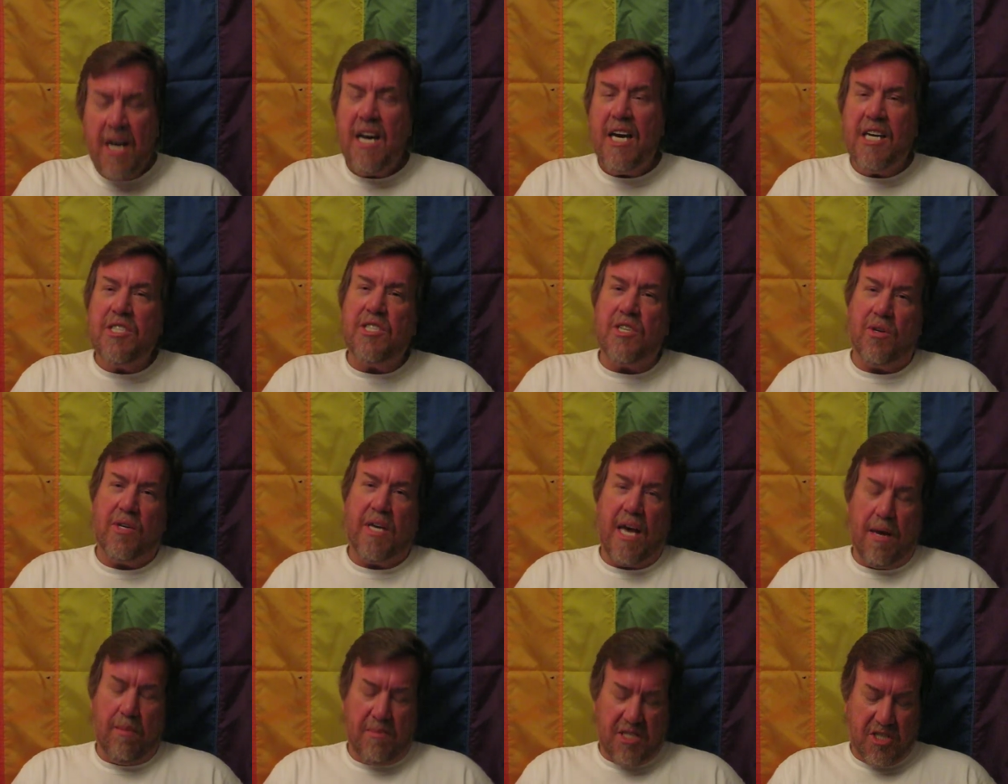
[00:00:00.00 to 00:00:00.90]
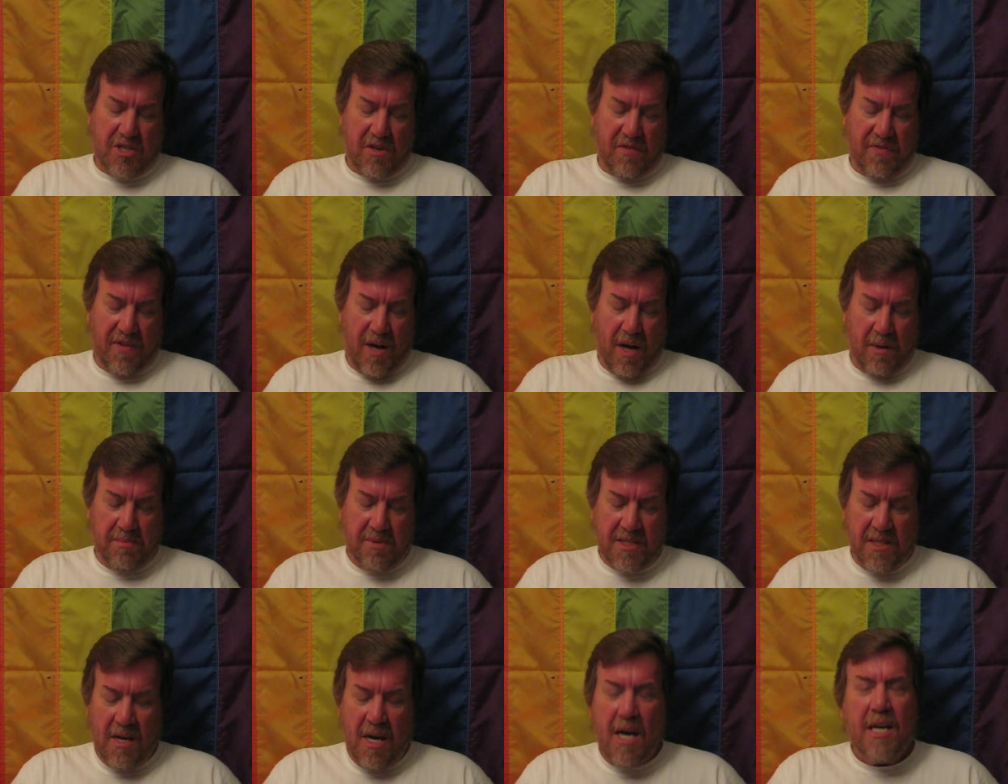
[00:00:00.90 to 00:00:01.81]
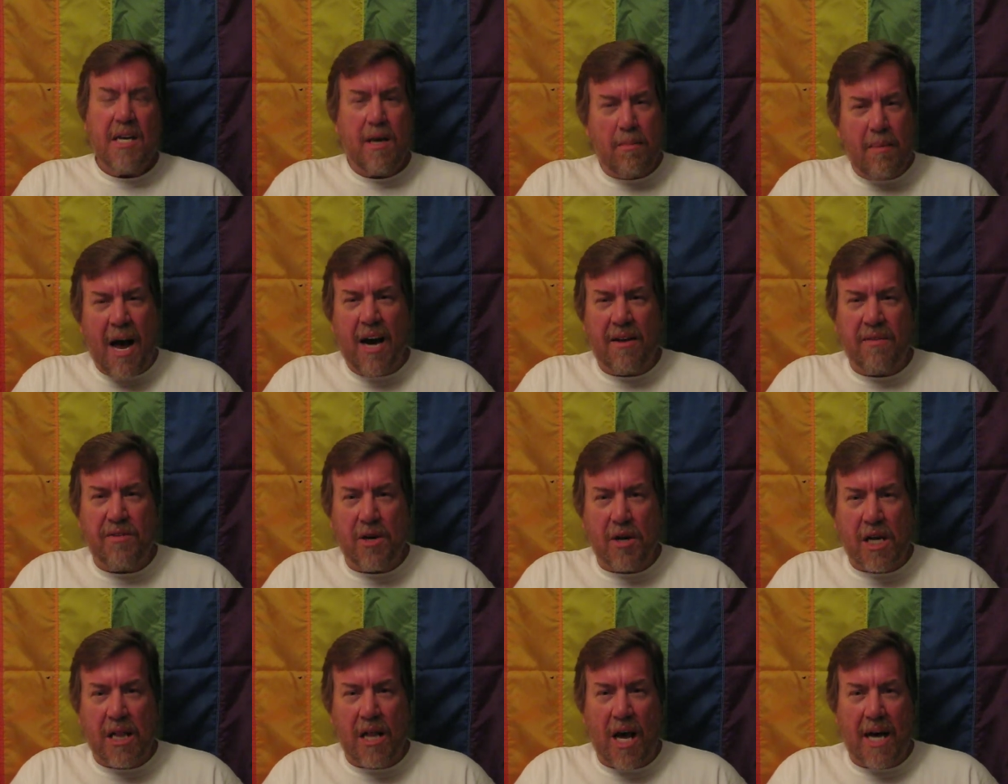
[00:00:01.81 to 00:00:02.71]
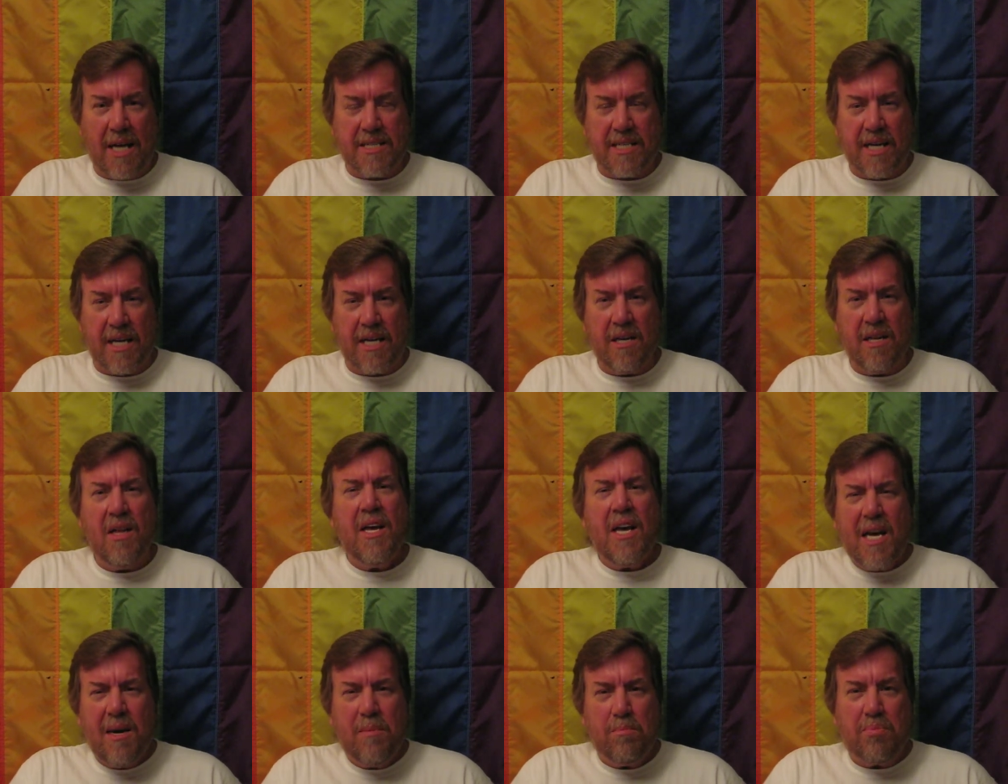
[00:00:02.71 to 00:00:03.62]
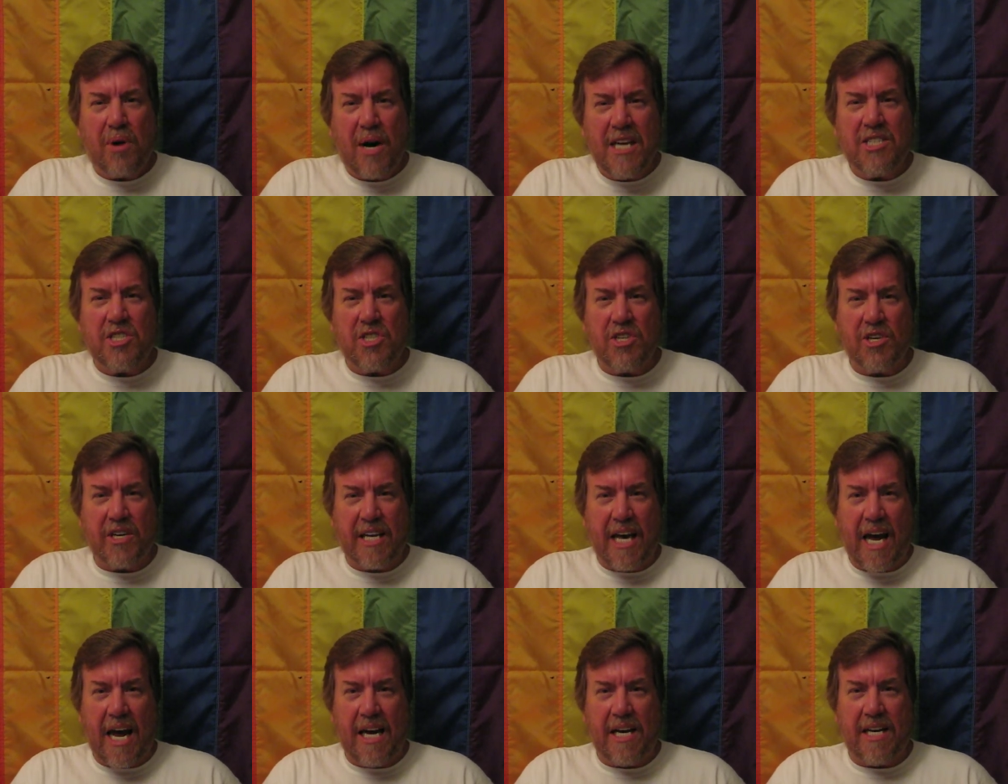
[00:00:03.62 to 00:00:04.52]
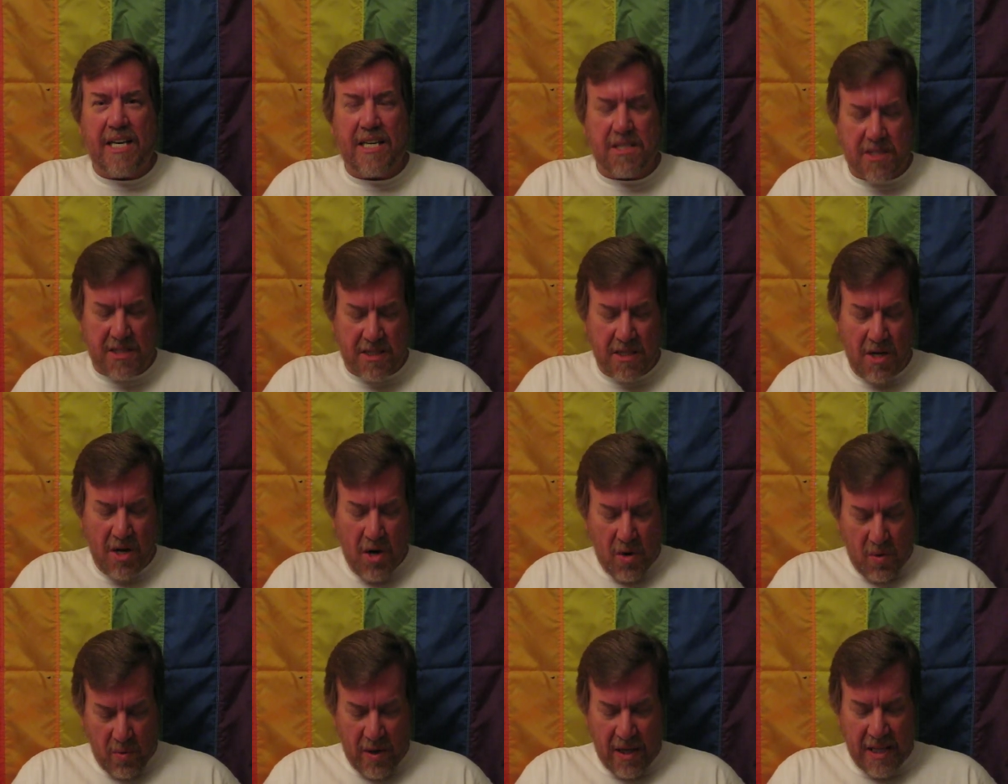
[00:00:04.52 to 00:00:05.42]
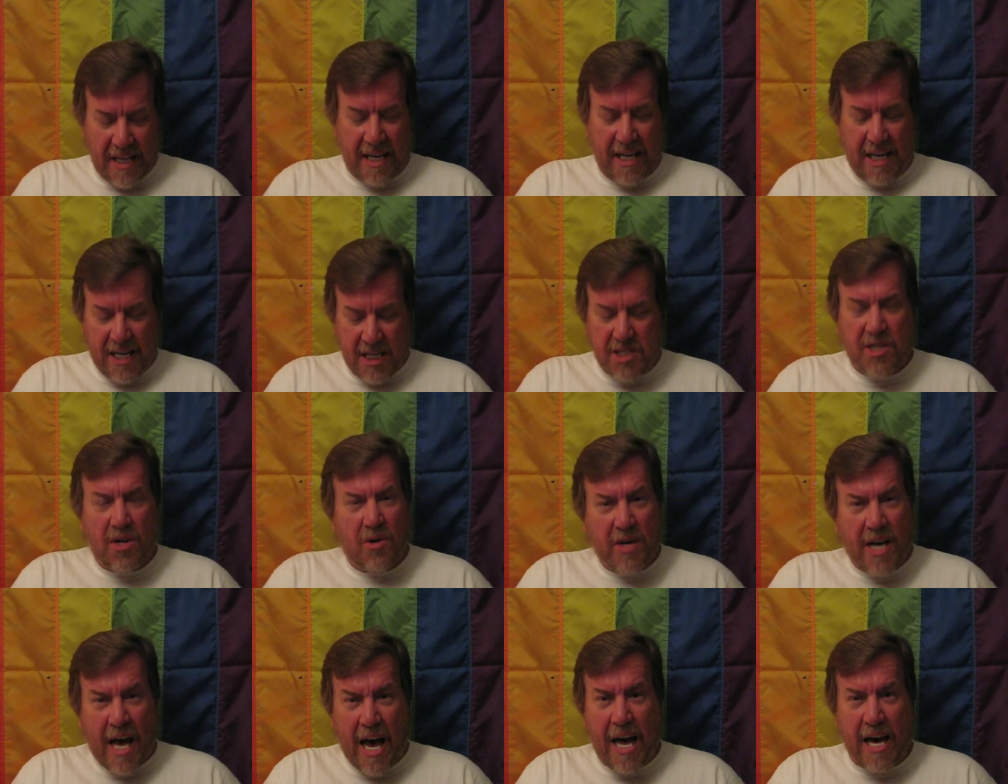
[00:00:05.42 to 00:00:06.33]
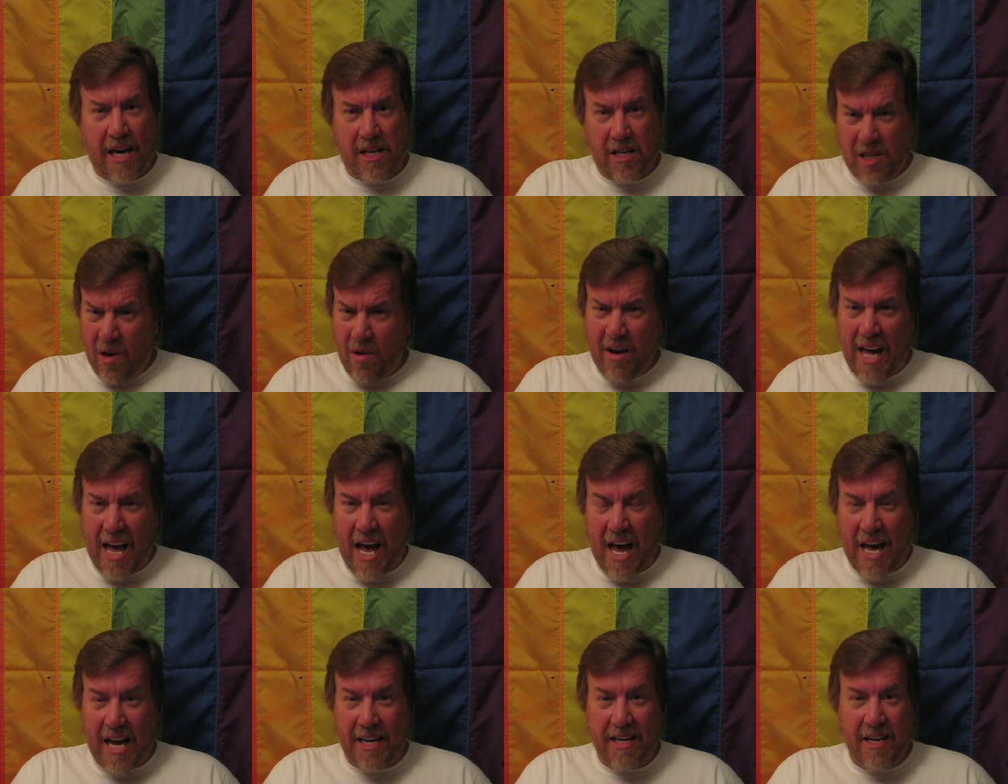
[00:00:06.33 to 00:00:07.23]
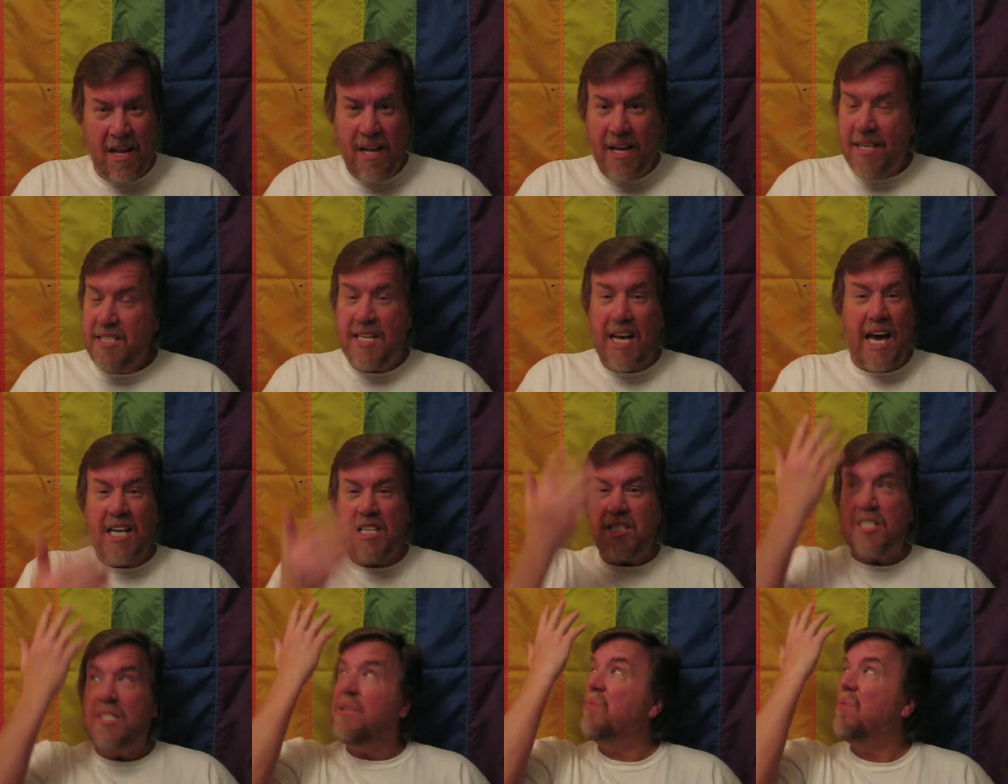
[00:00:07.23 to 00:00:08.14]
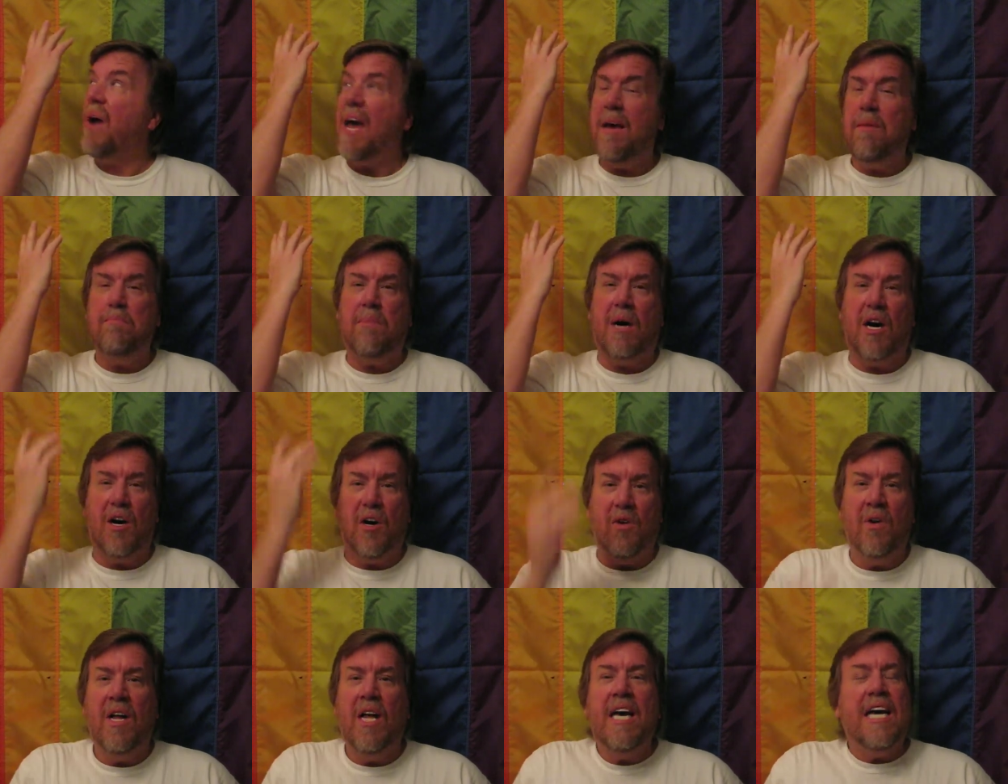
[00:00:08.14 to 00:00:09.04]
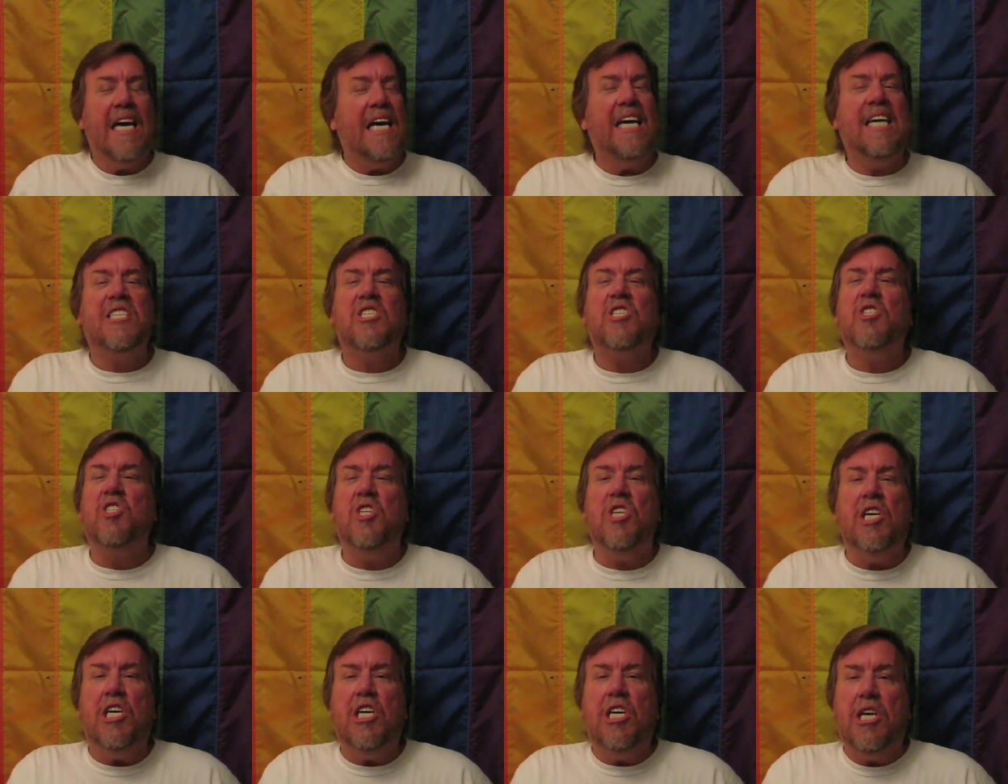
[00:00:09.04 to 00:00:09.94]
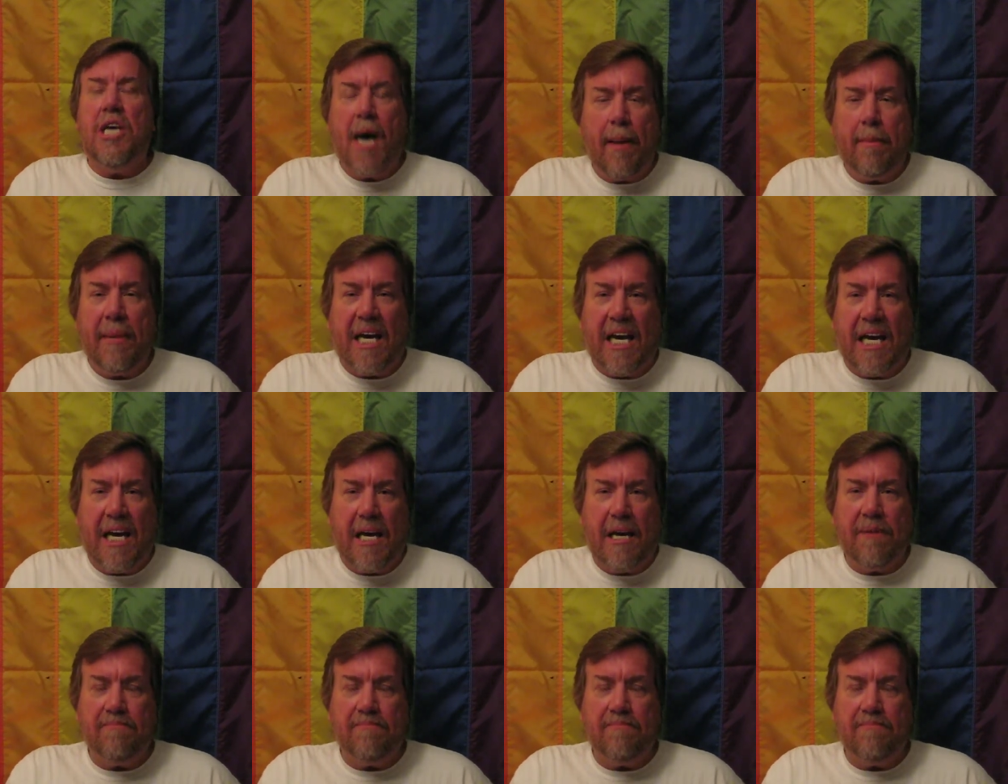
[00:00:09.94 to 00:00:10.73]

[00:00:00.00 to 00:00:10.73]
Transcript: It's okay, Mr. Phelps. Come out of your closet. Embrace your gayness. Really, it's okay. Go ahead. Taste the rainbow. It's yummy.